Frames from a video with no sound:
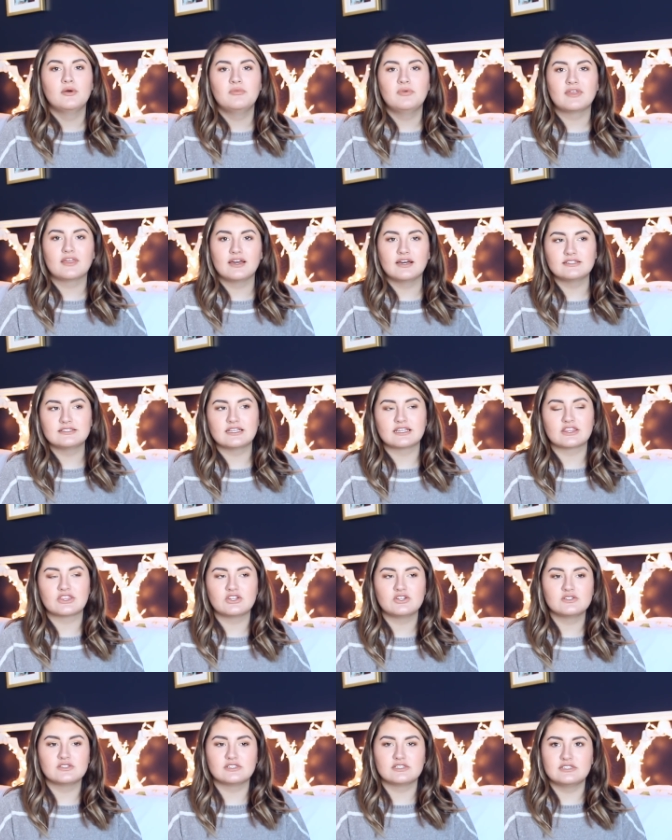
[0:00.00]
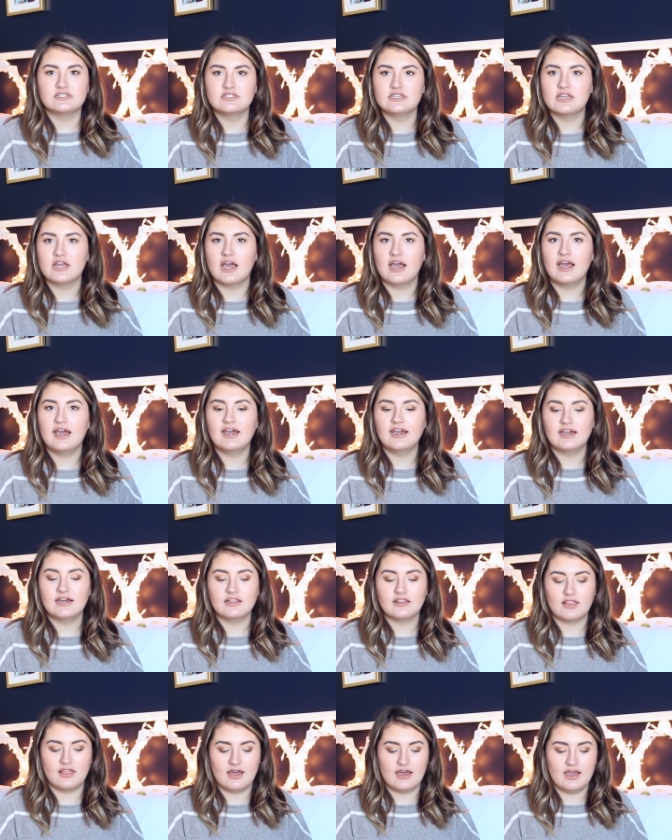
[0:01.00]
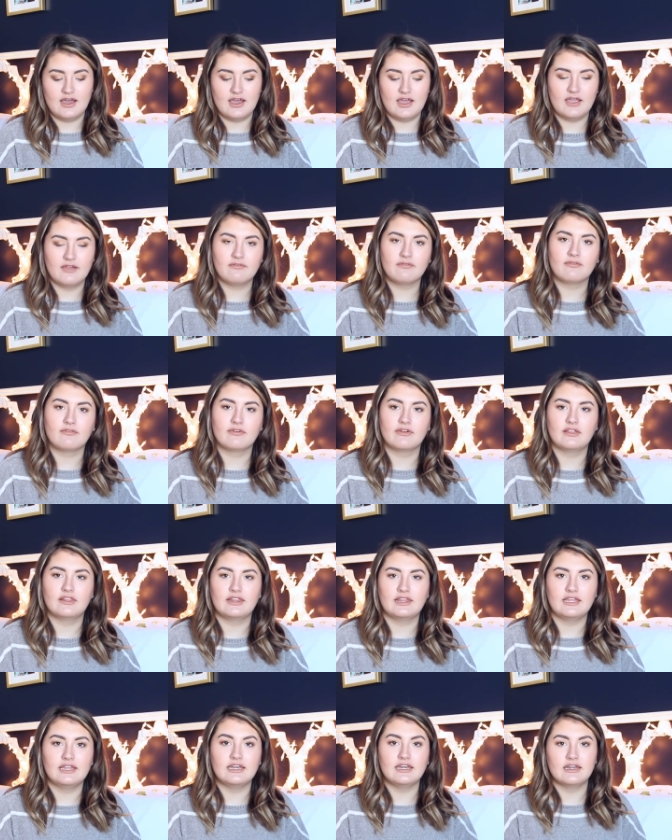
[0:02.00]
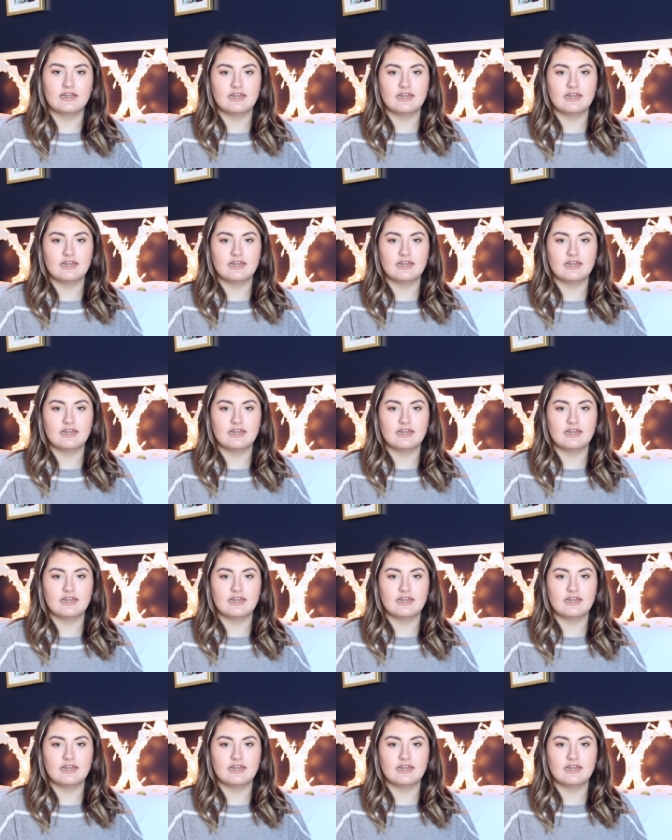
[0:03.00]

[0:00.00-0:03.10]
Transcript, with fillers: because like there's not a lot I really